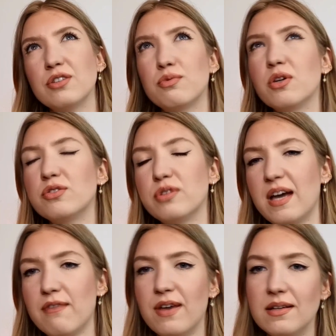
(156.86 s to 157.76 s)
want to
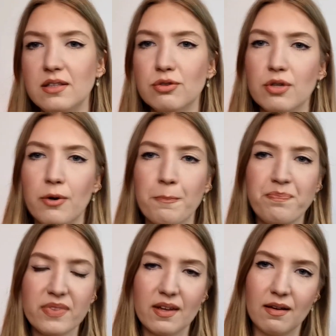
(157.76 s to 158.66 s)
have any, you
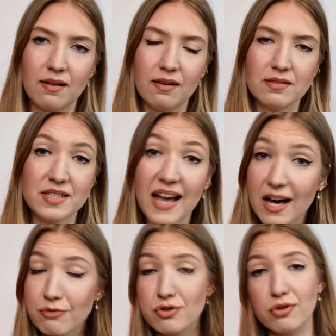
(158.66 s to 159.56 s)
know,
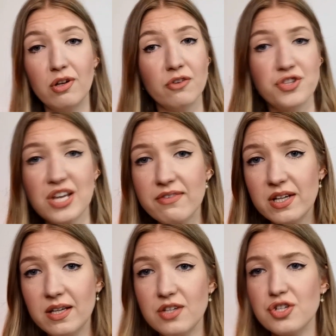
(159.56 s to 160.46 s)
doubts or
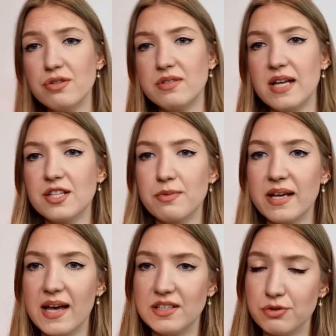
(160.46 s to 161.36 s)
longevity issues. That's
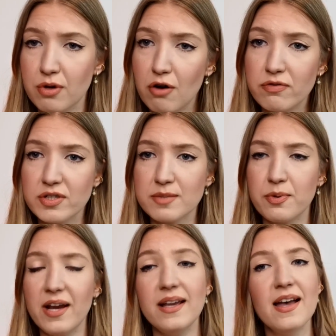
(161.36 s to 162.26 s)
why I do
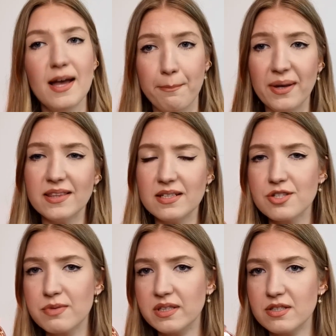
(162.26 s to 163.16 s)
overspray, but
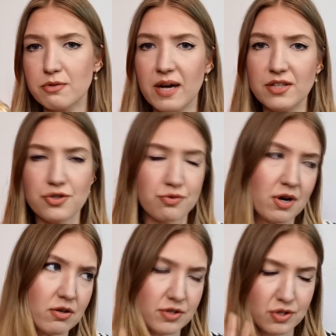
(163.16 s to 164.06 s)
this one is quite
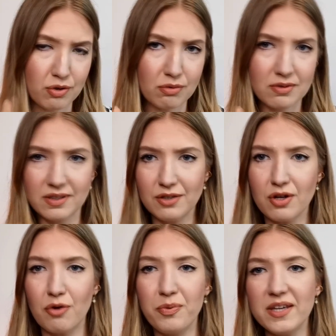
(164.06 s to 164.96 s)
strong, so you
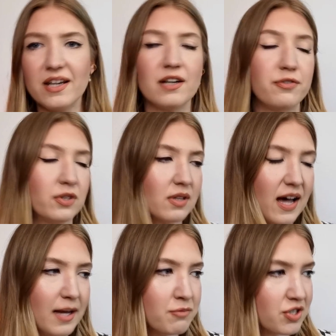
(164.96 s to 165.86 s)
know, be
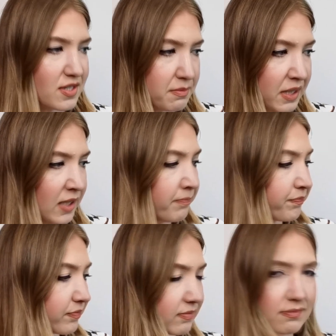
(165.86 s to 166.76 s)
careful. I'm just
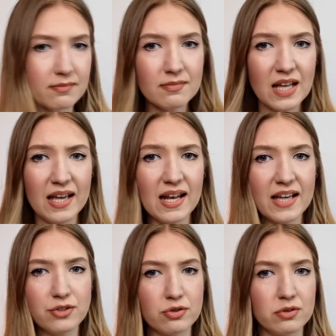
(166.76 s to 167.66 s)
me. I
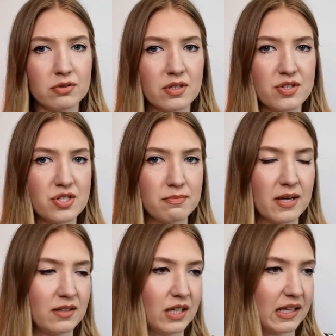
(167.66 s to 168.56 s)
like to
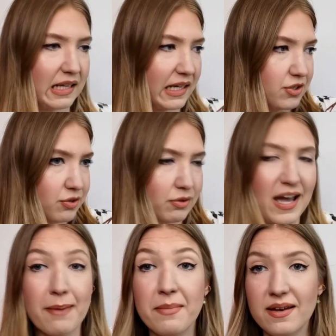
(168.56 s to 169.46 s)
smell, I like
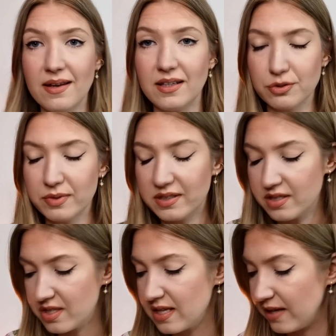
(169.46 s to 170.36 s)
to emanate with
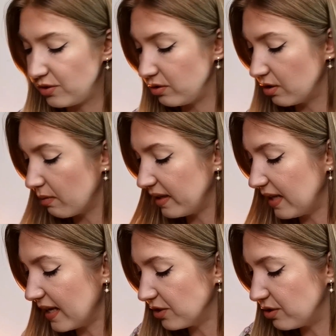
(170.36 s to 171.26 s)
the scent, you know. I
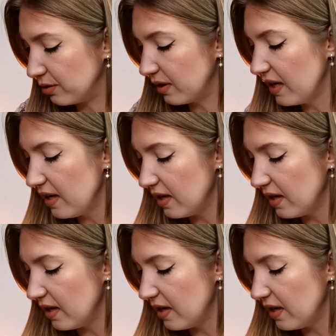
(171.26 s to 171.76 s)
like to